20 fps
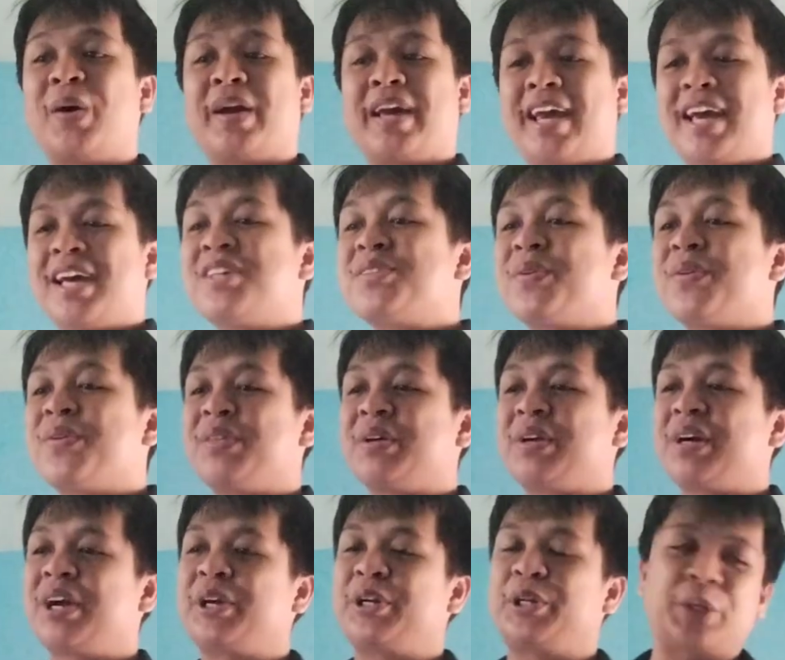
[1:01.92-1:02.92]
Okay, so
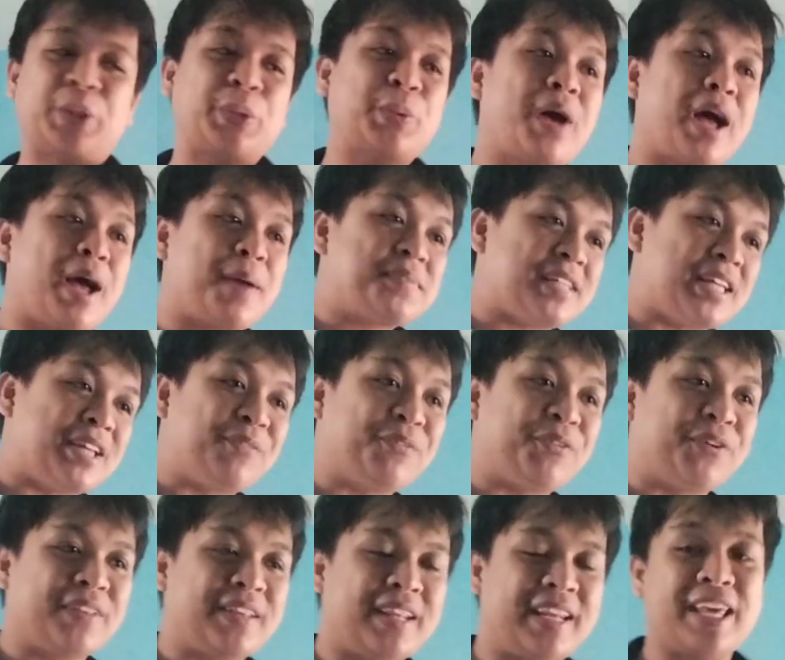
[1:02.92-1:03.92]
there are no absent
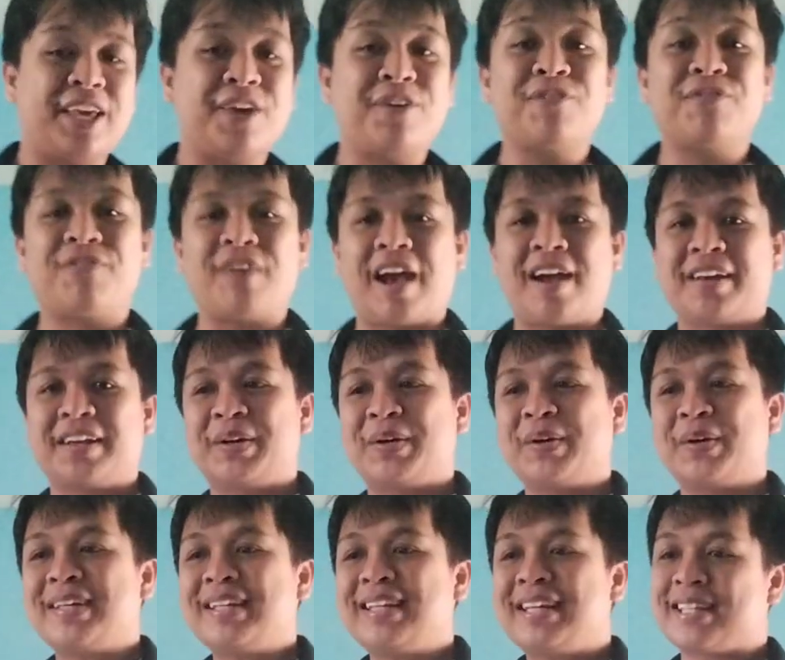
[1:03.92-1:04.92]
for today. Very
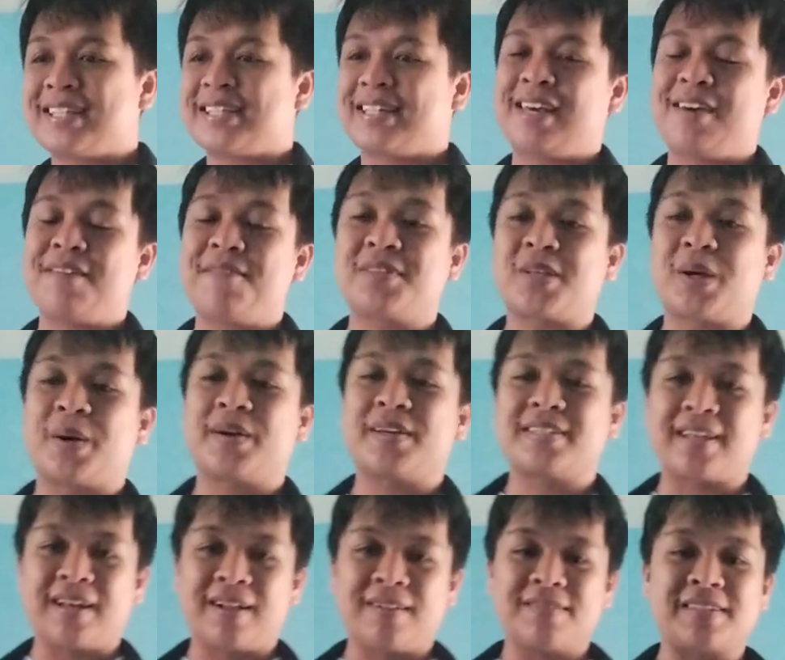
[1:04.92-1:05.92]
good. Let's give
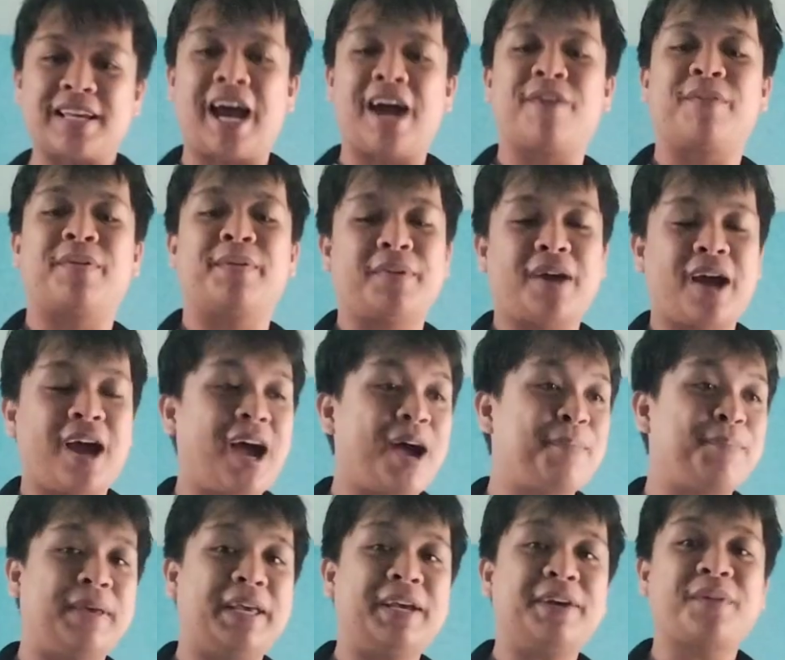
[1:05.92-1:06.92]
ourselves a
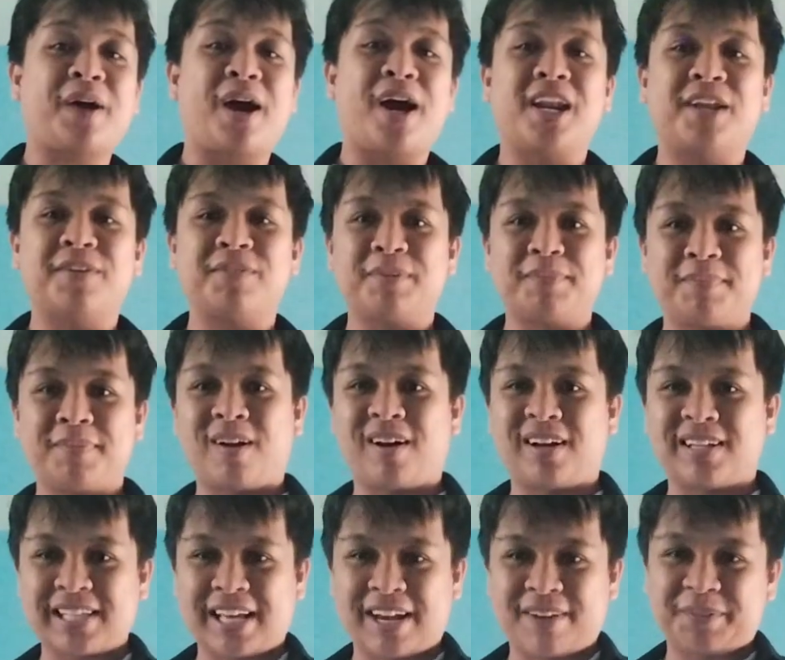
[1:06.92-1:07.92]
big round of
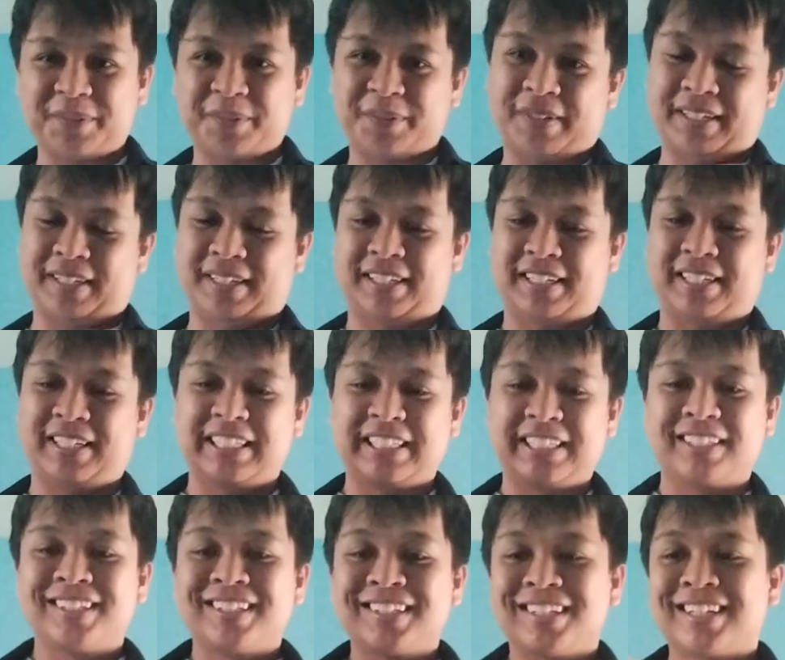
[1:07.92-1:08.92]
applause, everyone.
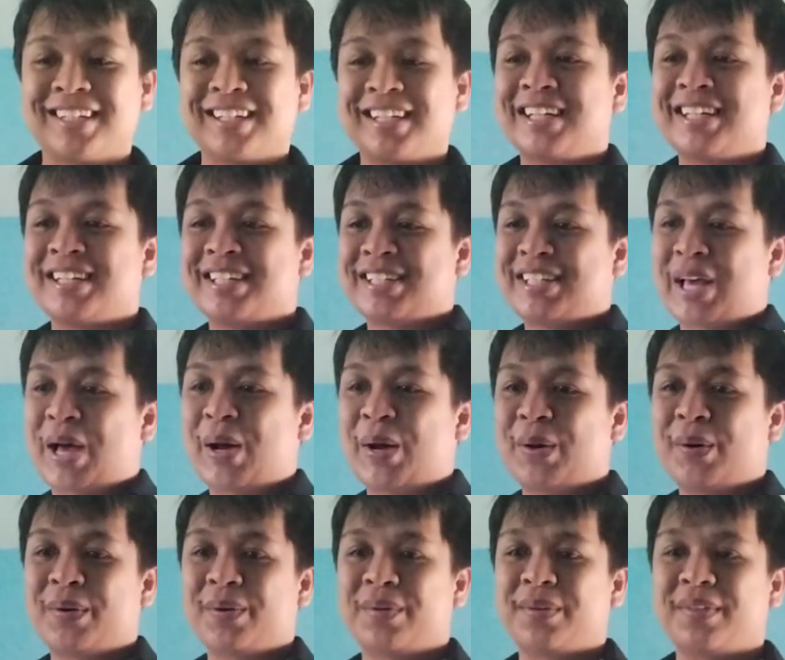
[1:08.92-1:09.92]
So,
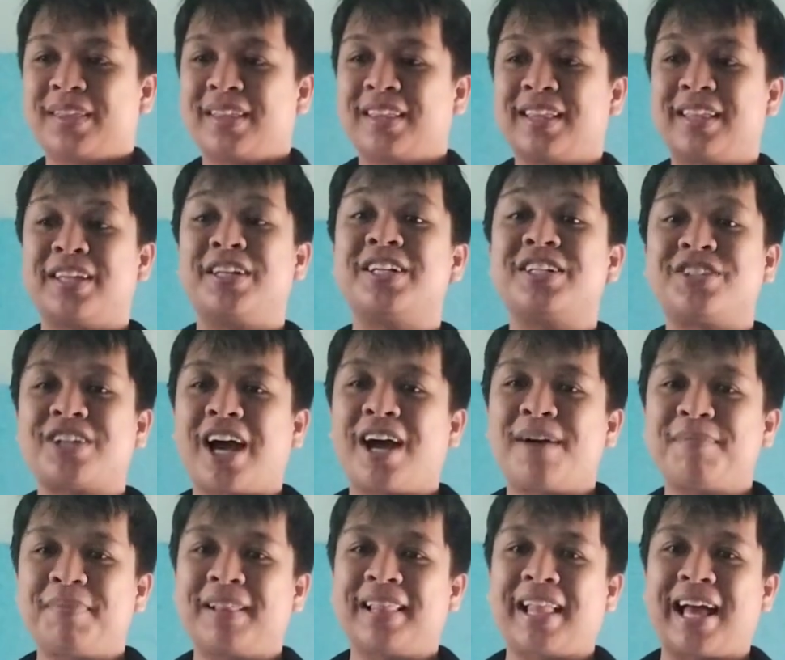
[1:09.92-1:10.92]
good
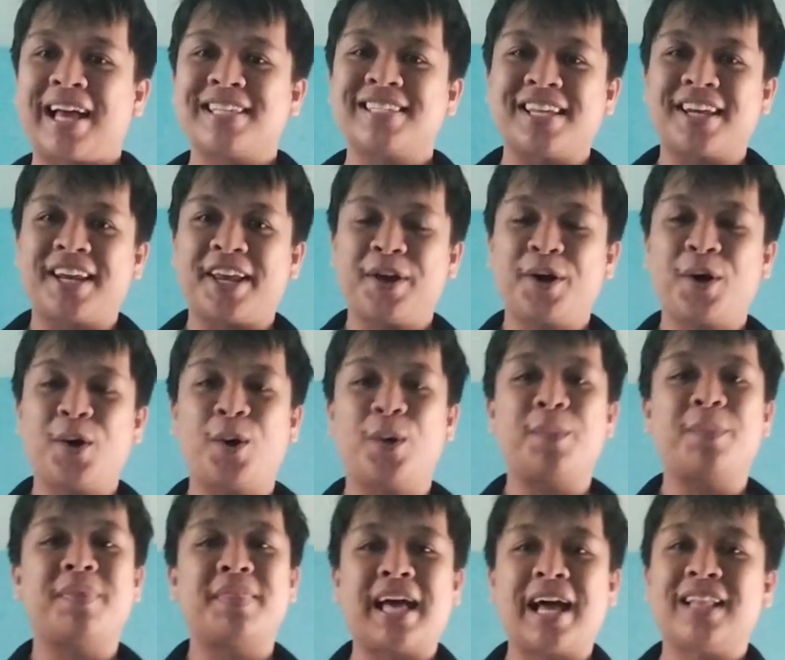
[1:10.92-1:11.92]
job, class, and I
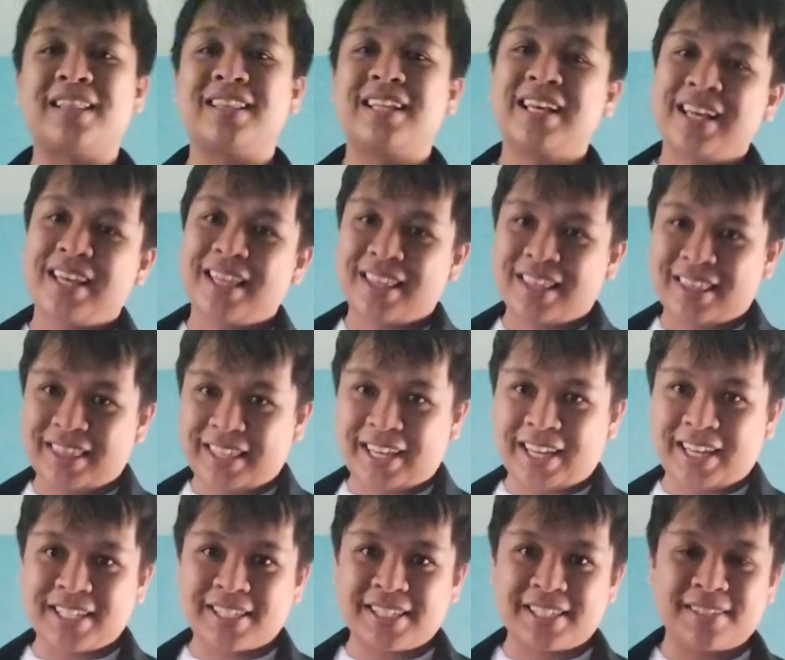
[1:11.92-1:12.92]
hope that
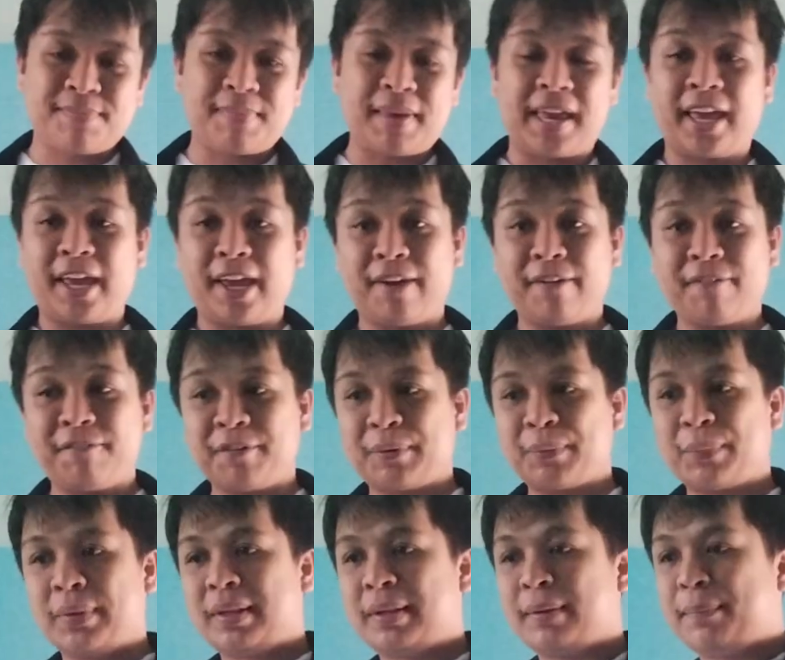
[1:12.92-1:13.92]
this behavior
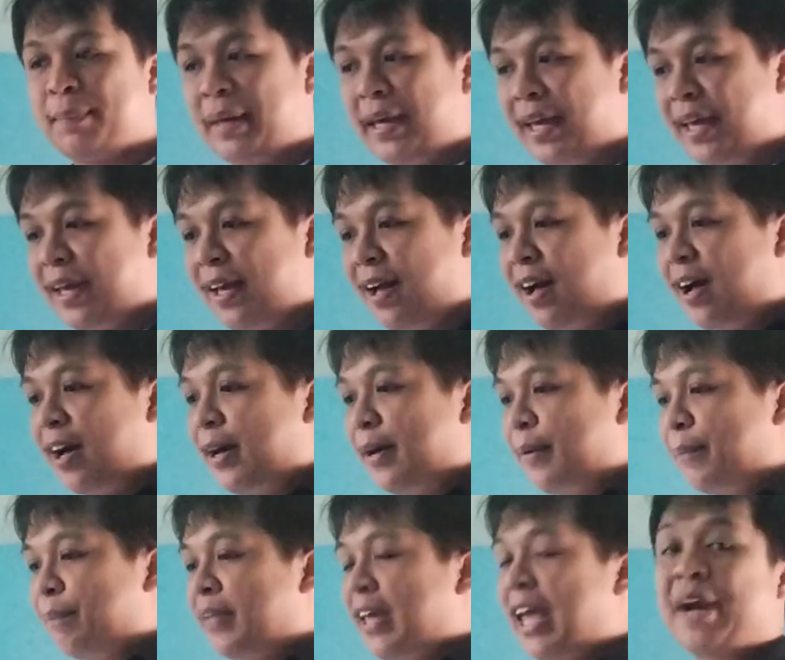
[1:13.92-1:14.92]
will be
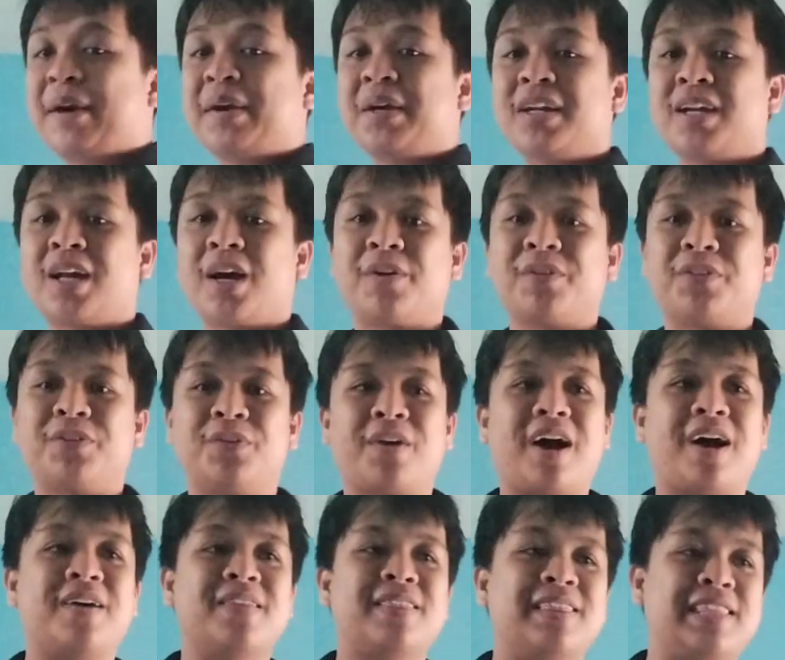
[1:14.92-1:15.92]
carried out
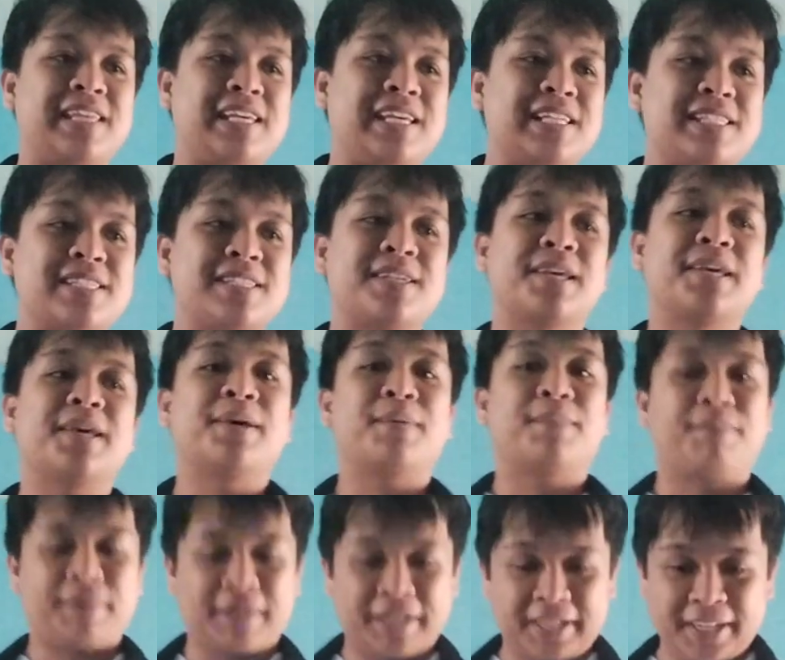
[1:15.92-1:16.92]
throughout this
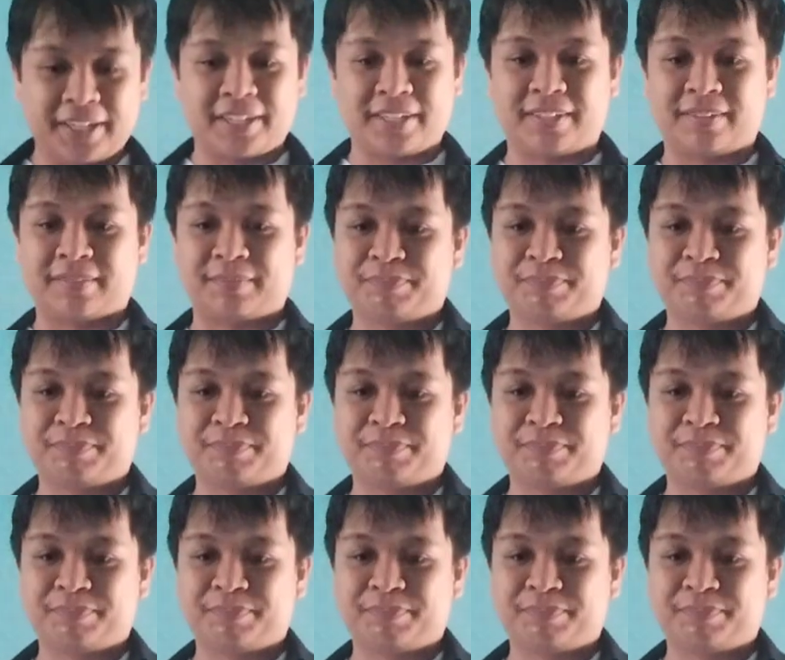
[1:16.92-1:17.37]
period.